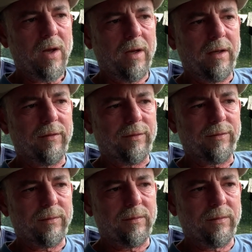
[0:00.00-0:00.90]
if
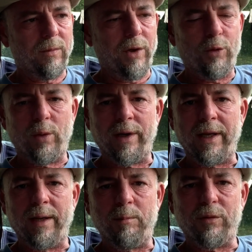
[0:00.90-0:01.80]
we do one
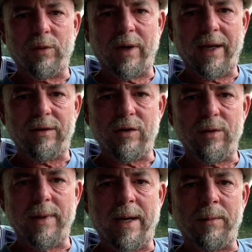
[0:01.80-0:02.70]
again before I get the
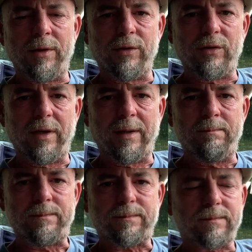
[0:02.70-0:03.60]
thermometers,
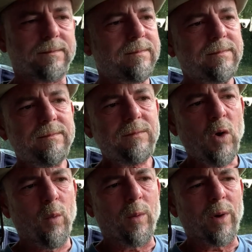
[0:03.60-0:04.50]

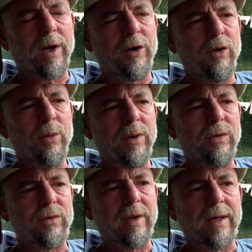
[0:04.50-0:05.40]
what we're going to do
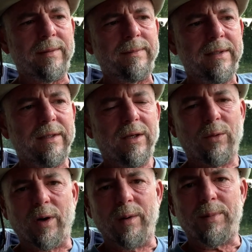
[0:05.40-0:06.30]
is we're
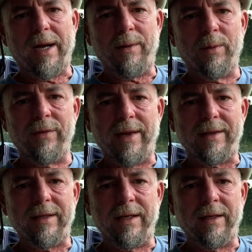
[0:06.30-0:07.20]
going to probably run
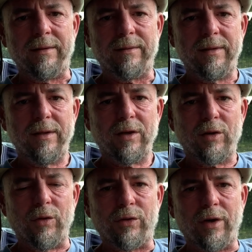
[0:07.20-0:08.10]
that thing
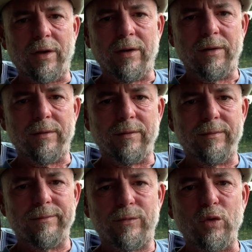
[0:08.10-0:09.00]
closer to
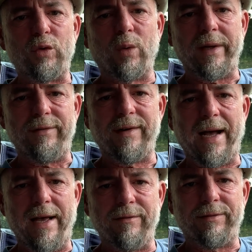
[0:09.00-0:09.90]

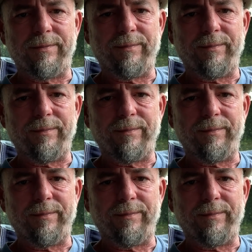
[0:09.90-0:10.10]
225